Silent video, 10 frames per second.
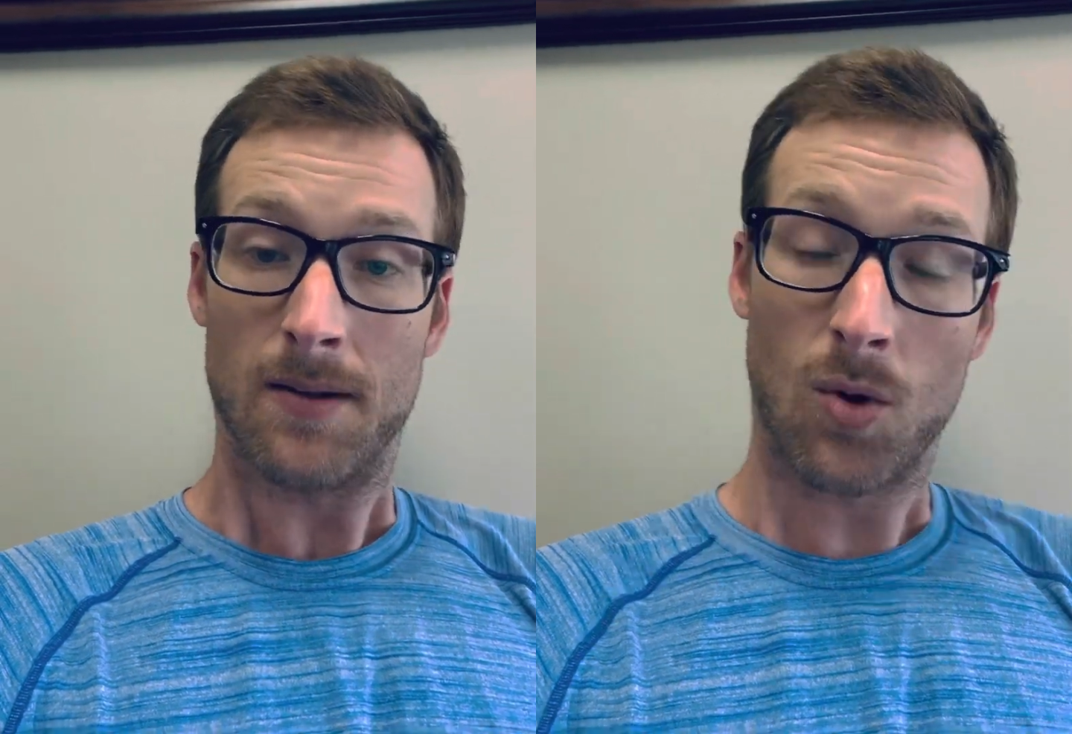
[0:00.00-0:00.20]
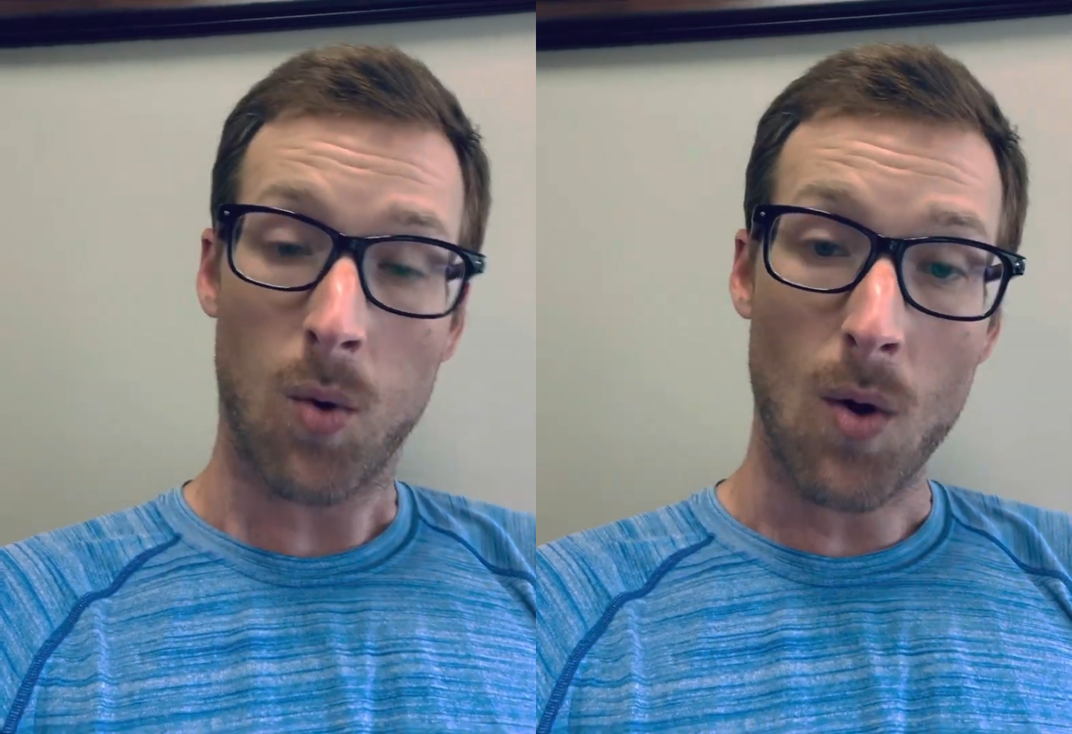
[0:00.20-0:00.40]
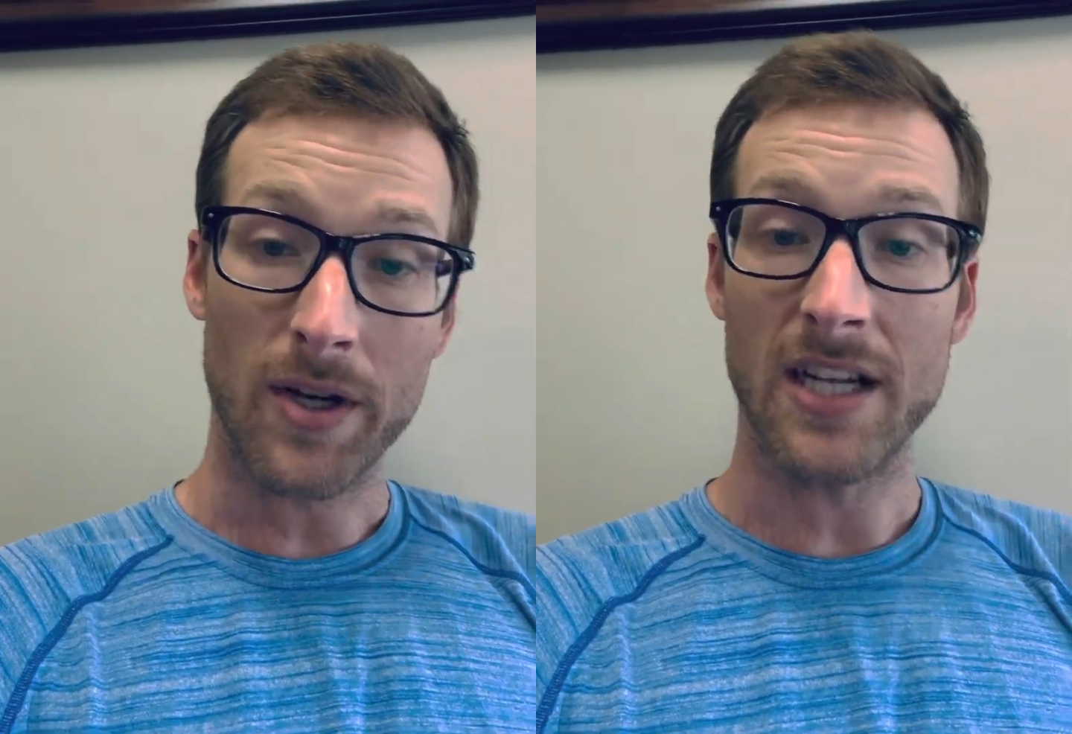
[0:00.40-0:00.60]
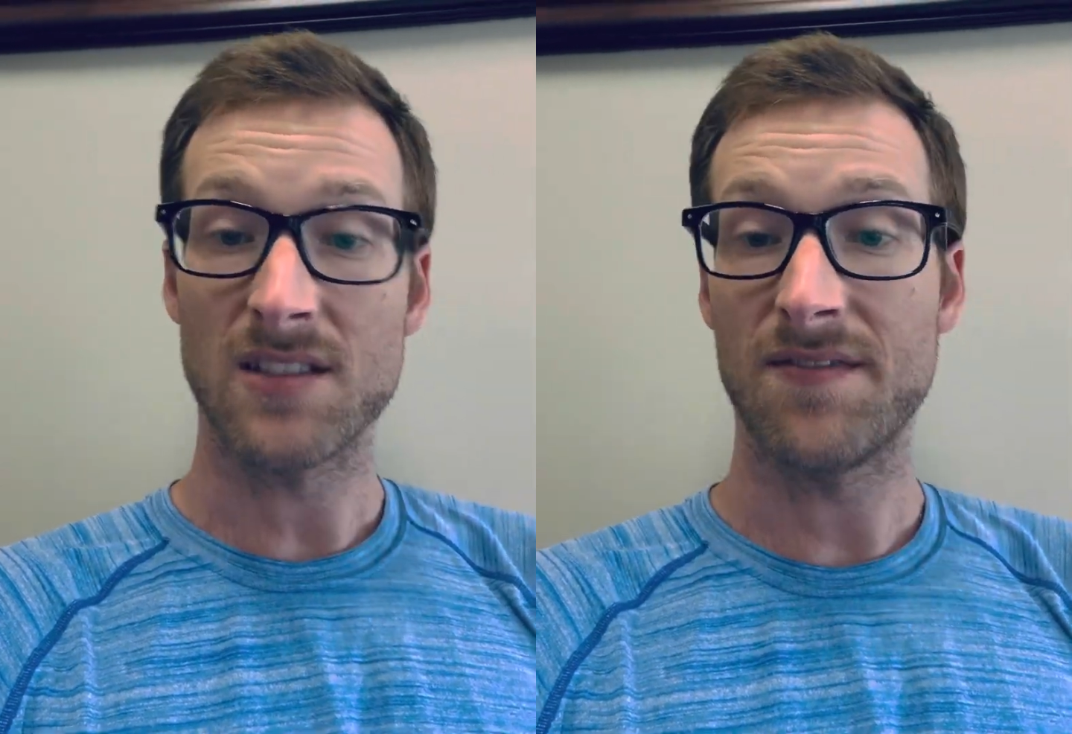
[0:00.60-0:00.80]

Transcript: quoted us